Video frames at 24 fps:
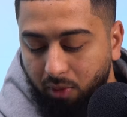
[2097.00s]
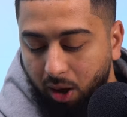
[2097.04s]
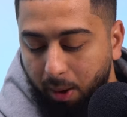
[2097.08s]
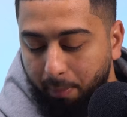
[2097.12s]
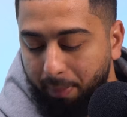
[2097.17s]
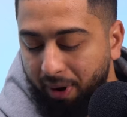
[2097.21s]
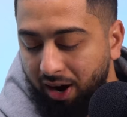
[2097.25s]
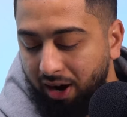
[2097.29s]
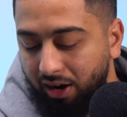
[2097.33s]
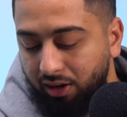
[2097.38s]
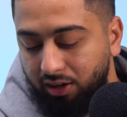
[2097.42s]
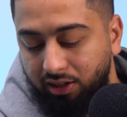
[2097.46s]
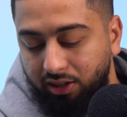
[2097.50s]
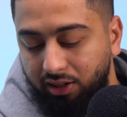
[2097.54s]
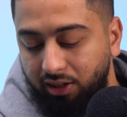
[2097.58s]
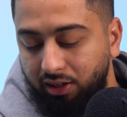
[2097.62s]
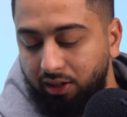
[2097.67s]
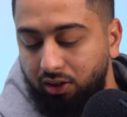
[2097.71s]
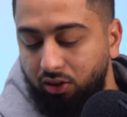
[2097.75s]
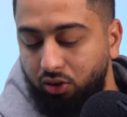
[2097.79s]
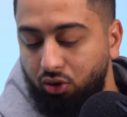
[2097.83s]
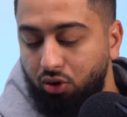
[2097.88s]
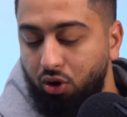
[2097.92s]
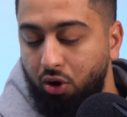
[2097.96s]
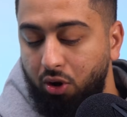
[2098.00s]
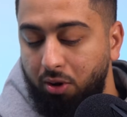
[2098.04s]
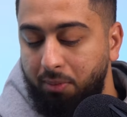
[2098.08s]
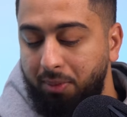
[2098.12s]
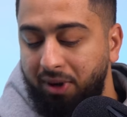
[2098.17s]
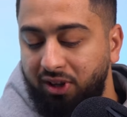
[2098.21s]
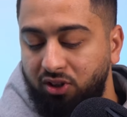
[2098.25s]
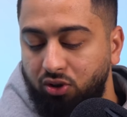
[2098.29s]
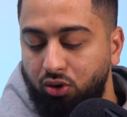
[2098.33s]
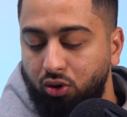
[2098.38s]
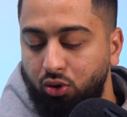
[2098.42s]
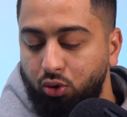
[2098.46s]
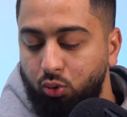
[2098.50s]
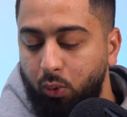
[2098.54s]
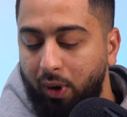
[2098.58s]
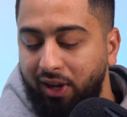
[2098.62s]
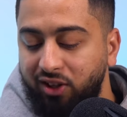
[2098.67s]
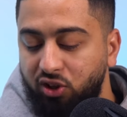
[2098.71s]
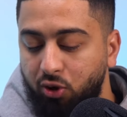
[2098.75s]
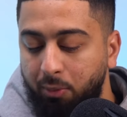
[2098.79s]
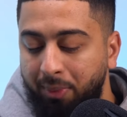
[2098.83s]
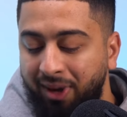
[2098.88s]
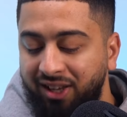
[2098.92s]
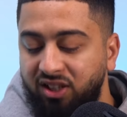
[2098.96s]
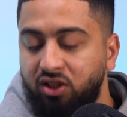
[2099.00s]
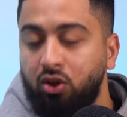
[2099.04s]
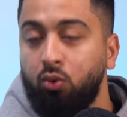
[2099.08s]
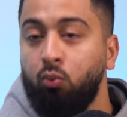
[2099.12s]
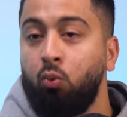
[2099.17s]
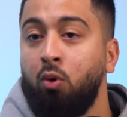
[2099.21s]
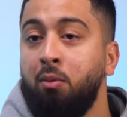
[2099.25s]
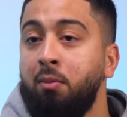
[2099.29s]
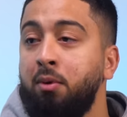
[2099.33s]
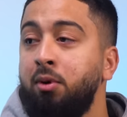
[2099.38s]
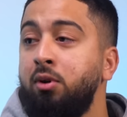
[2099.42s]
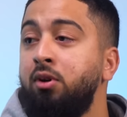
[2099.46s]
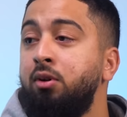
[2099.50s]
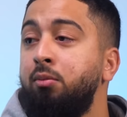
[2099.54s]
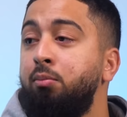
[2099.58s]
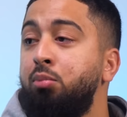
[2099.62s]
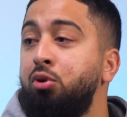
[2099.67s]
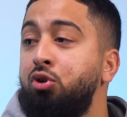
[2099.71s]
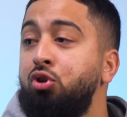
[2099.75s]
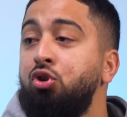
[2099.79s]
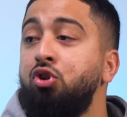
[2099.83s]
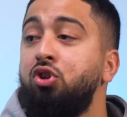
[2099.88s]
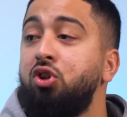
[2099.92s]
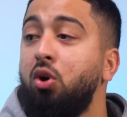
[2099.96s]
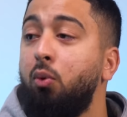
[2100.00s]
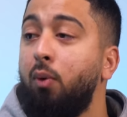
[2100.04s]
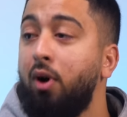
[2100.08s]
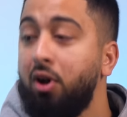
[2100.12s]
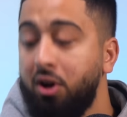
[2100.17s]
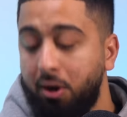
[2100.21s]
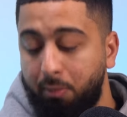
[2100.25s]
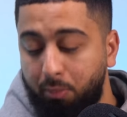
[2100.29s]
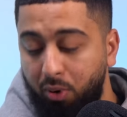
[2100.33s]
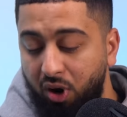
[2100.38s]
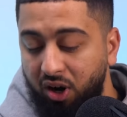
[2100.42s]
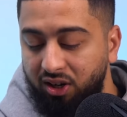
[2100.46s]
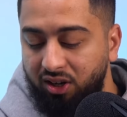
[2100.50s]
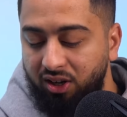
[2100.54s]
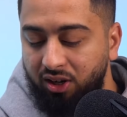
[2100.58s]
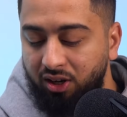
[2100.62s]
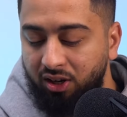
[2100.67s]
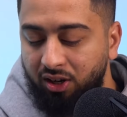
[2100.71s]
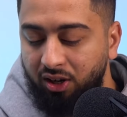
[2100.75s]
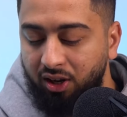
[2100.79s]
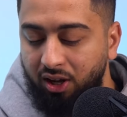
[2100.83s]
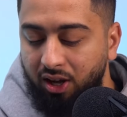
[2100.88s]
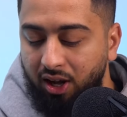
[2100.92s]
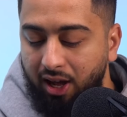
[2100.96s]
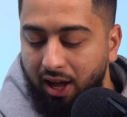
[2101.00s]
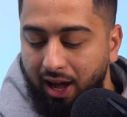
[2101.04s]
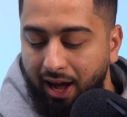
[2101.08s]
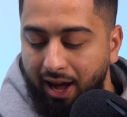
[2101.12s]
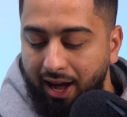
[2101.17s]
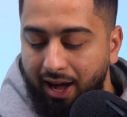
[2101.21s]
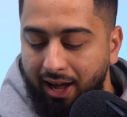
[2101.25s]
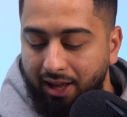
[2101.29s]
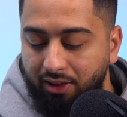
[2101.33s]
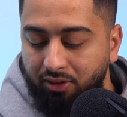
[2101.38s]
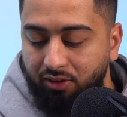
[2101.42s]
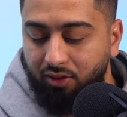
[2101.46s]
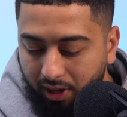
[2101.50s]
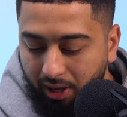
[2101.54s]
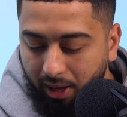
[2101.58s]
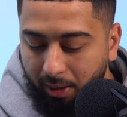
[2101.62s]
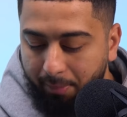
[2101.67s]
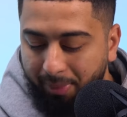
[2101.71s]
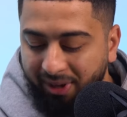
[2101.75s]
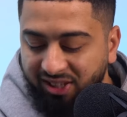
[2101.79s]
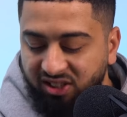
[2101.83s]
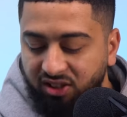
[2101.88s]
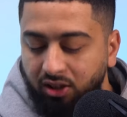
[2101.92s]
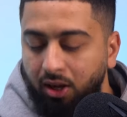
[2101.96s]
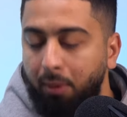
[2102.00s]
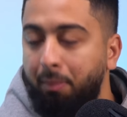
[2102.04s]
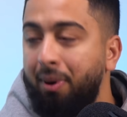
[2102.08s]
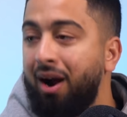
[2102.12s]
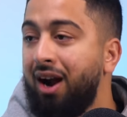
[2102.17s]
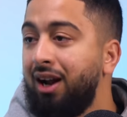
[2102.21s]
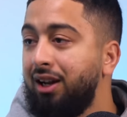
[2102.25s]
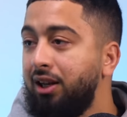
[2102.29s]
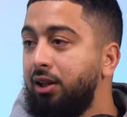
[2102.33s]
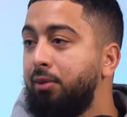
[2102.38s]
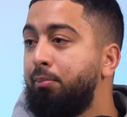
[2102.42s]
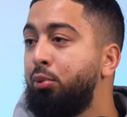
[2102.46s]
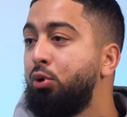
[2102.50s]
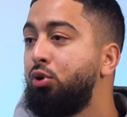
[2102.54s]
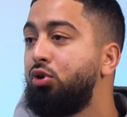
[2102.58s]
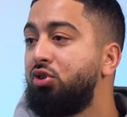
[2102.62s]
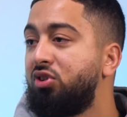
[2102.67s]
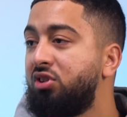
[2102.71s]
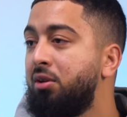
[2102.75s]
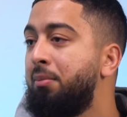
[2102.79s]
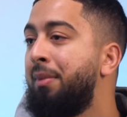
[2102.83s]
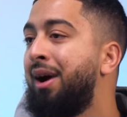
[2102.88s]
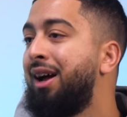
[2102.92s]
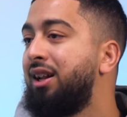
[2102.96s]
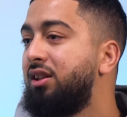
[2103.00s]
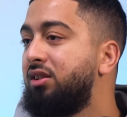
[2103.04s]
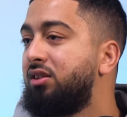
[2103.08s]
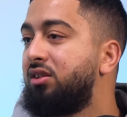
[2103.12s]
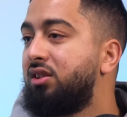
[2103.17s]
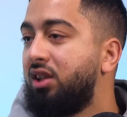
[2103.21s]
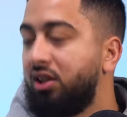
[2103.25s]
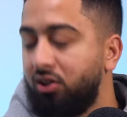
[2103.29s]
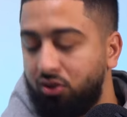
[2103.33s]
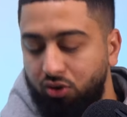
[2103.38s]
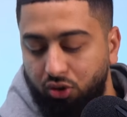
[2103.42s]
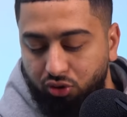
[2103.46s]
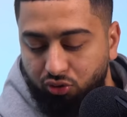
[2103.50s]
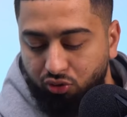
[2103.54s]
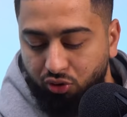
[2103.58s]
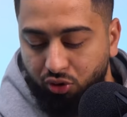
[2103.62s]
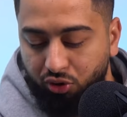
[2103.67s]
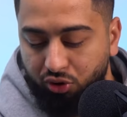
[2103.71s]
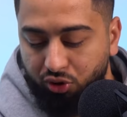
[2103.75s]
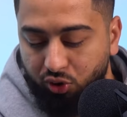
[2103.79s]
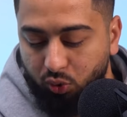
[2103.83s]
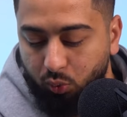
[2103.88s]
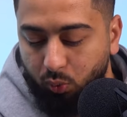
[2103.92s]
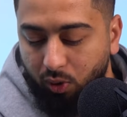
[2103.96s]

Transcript: Apparently, you know, it makes you lose weight. So basically, women produce it while they're pregnant, and it basically apparently boosts a man's testosterone as